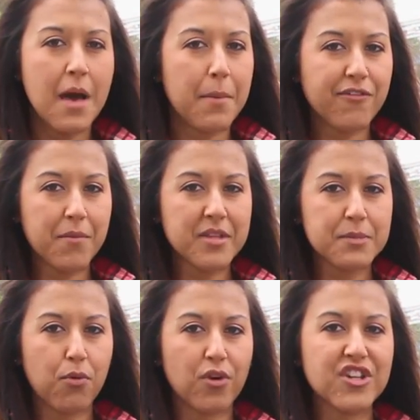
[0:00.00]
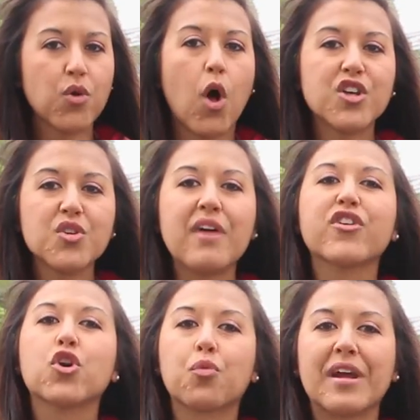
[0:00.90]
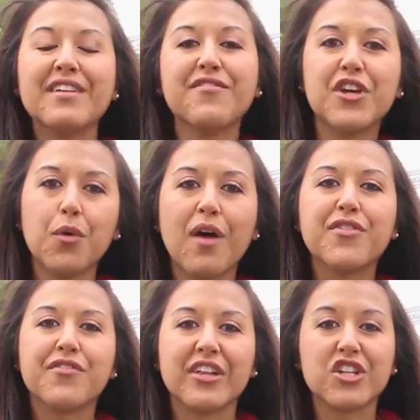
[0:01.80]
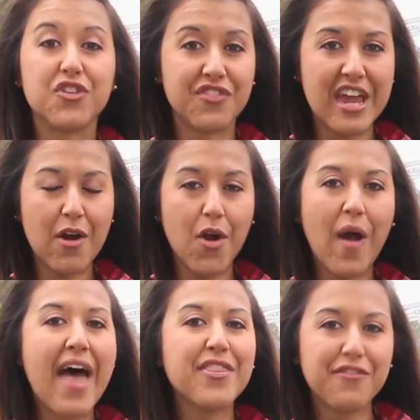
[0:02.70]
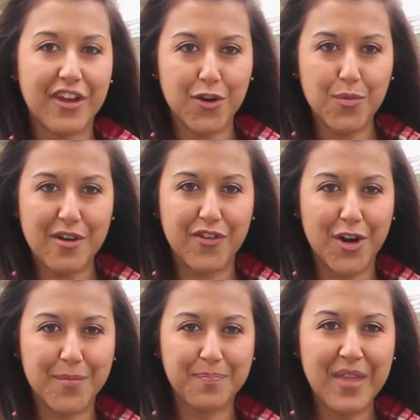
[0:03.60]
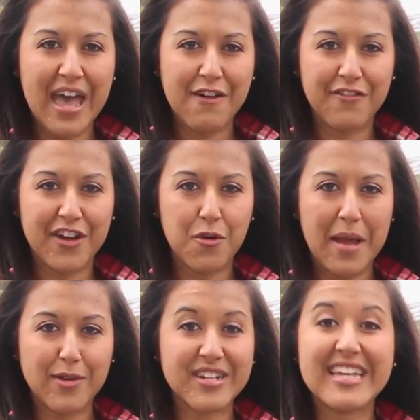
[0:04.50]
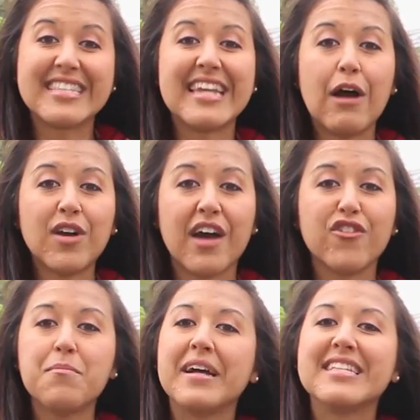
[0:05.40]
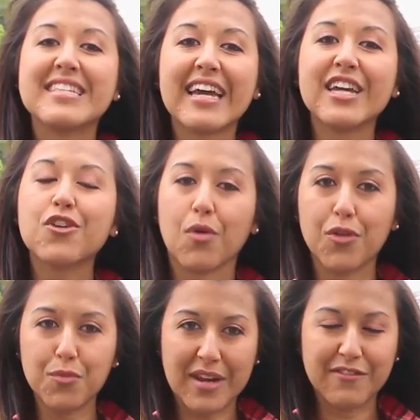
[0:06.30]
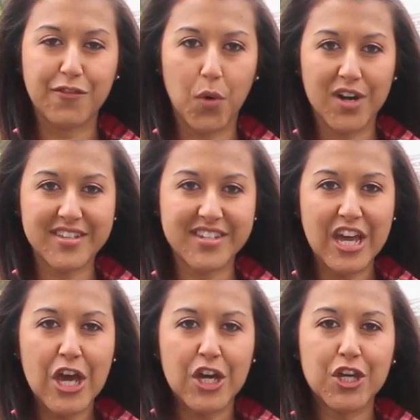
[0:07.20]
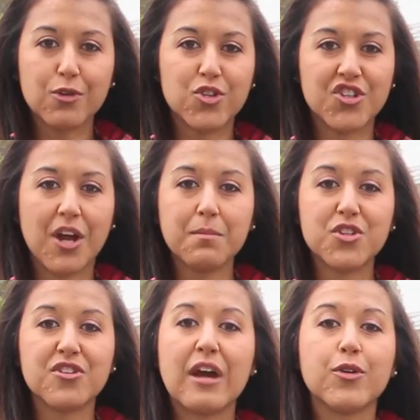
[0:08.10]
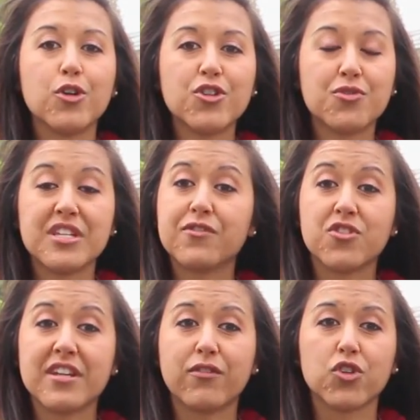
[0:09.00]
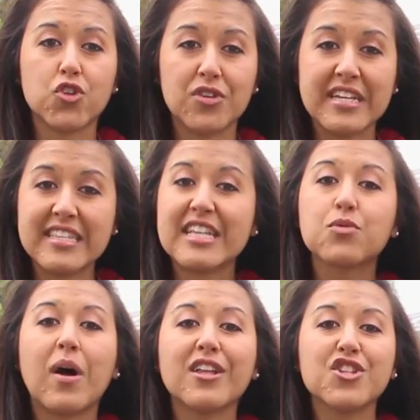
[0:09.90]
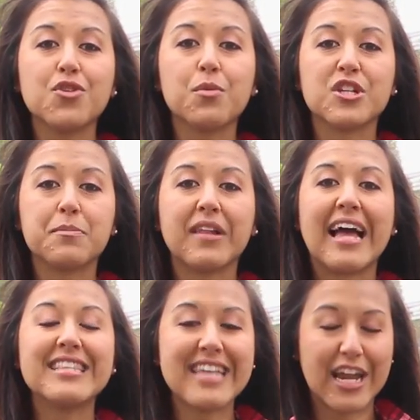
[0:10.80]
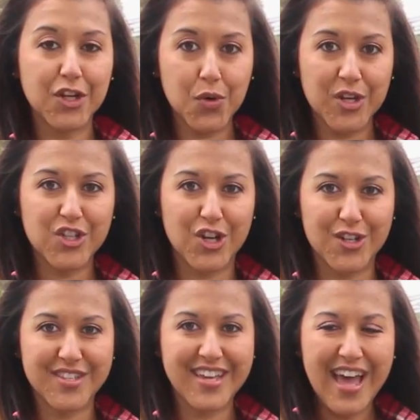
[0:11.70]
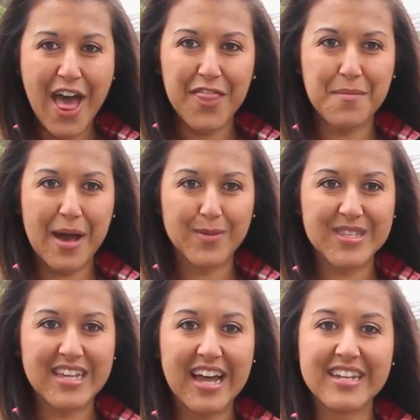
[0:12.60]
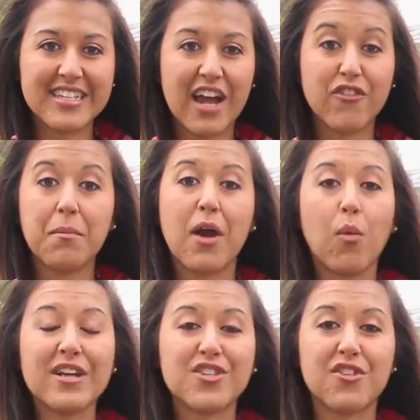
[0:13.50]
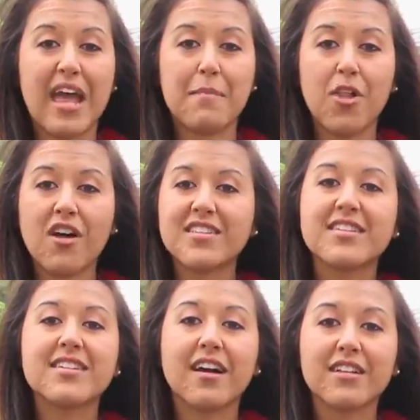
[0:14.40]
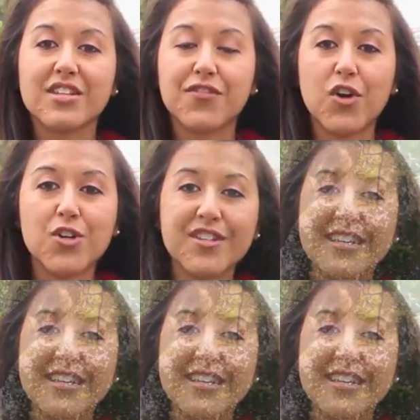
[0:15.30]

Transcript: But from this point, you'll also have a great view of the village of Yarrow and the Vedder River. Vedder Mountain is now covered by second growth rainforest. Huge stumps are now nurseries for several trees as well as numerous plants and creatures. The mountainside is covered by western hemlocks, Douglas firs,